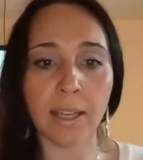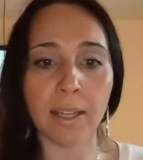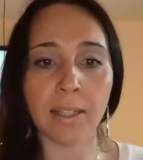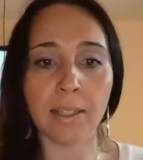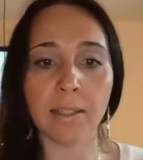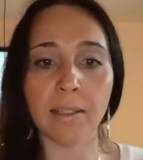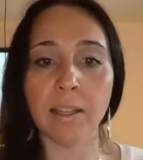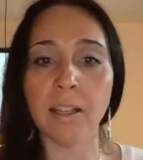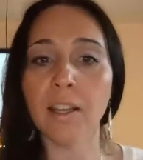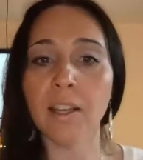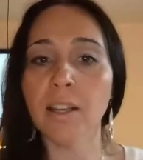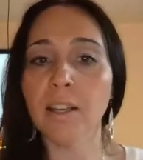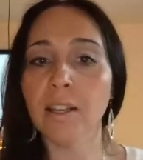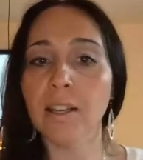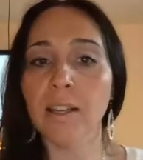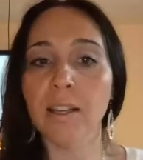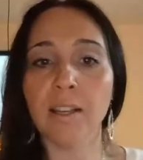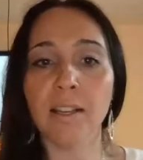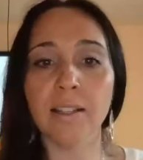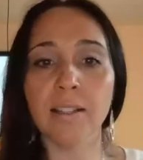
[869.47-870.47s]
in
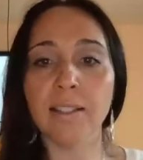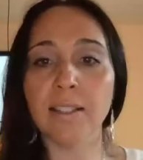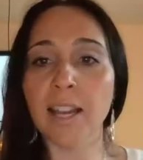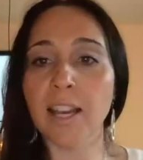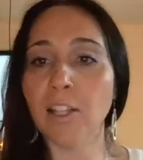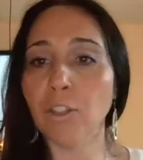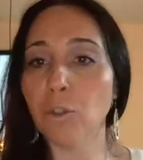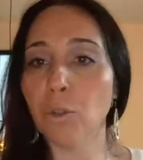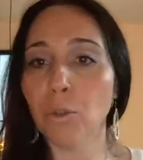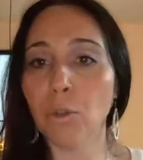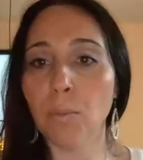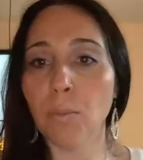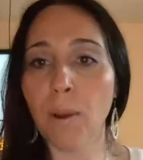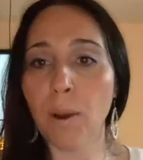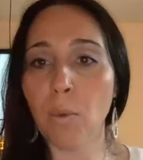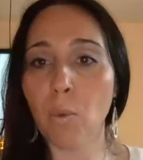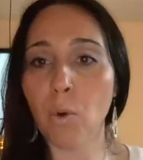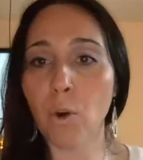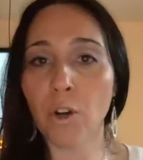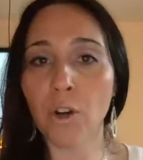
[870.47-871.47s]
staying true to
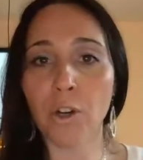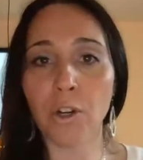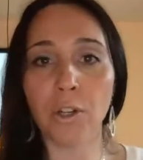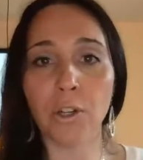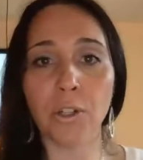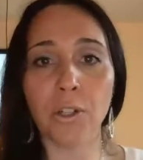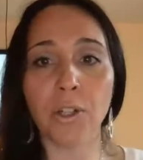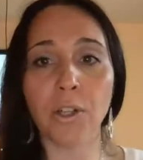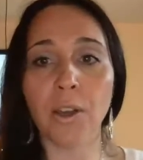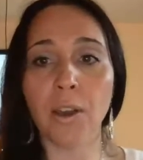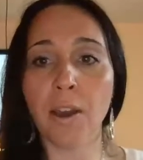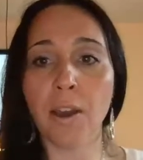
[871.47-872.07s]
my word.